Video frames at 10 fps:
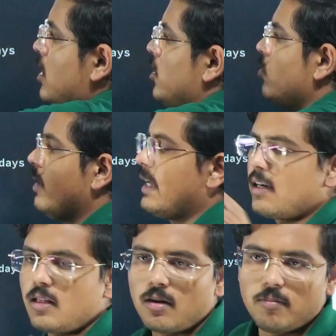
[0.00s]
You'll get
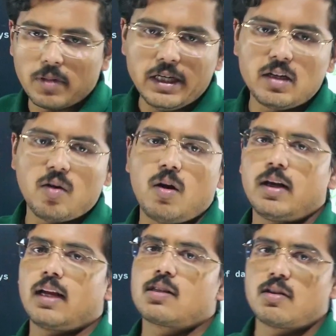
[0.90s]
the complete
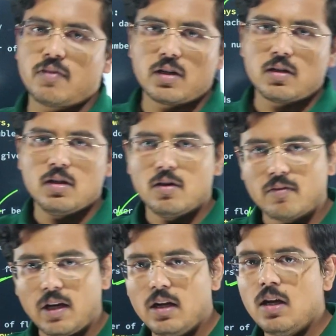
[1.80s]
context of it.
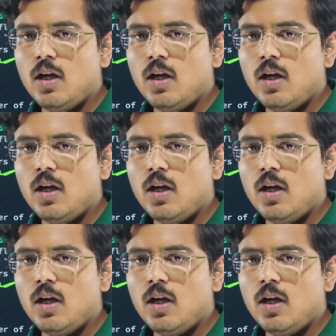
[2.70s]
Fine.